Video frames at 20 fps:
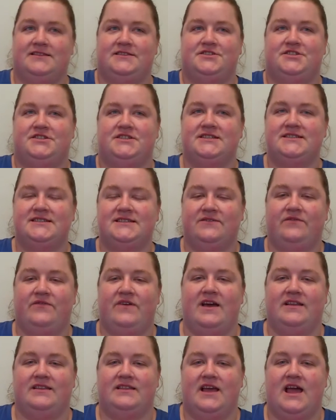Just the
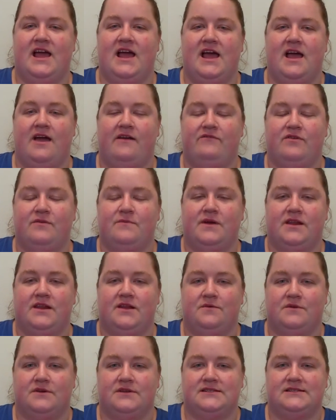fact that everybody
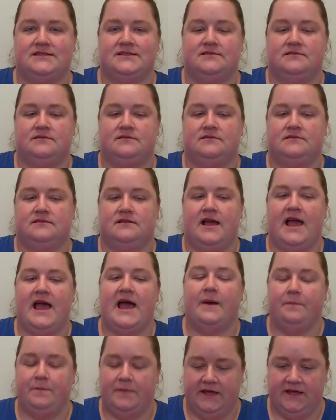was
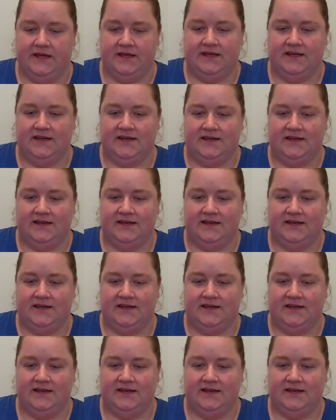happy.